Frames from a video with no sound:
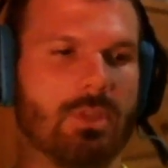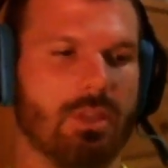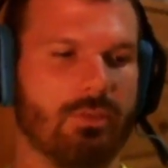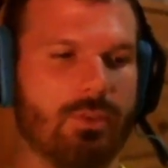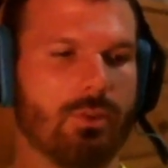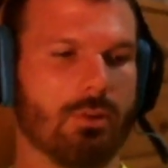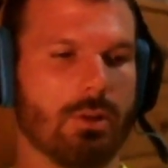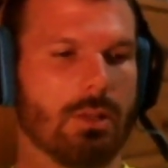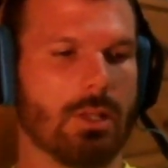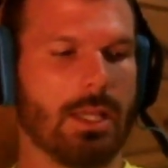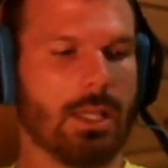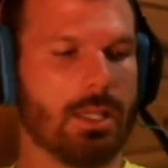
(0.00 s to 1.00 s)
if you're
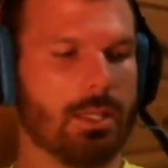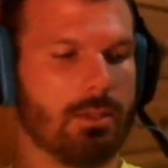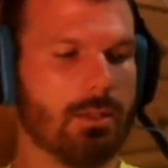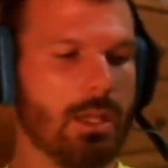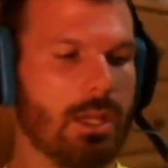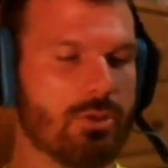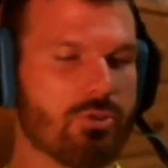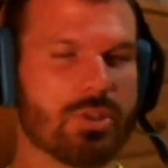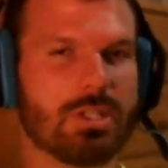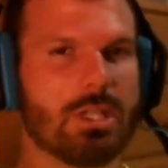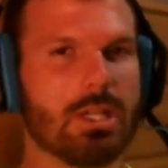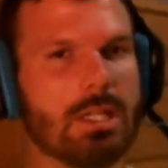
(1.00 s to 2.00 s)
like
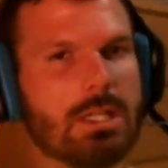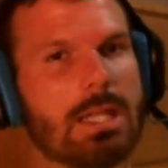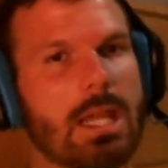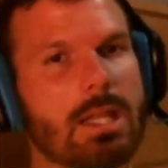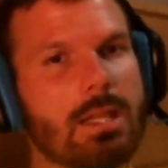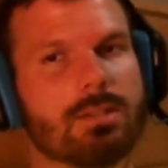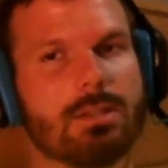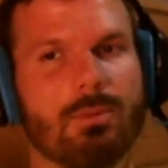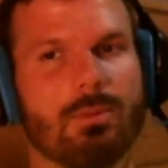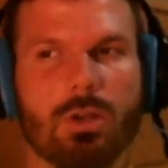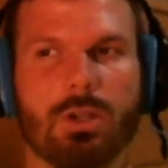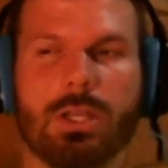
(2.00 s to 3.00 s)
interested in dating
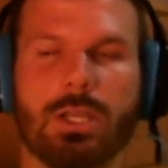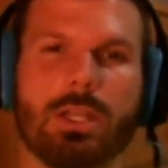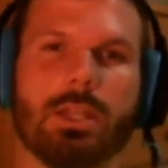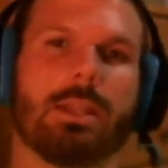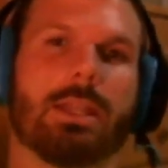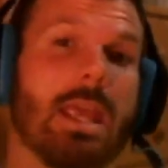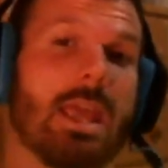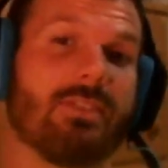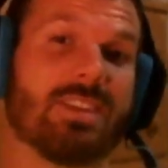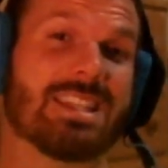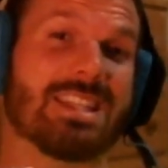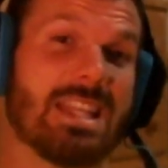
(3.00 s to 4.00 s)
someone and they
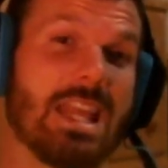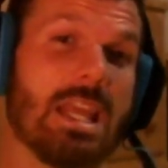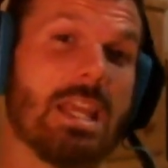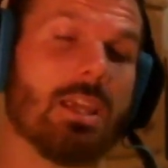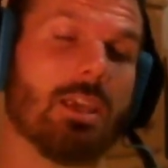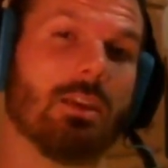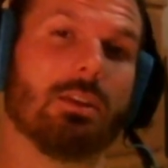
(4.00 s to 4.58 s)
have a snake,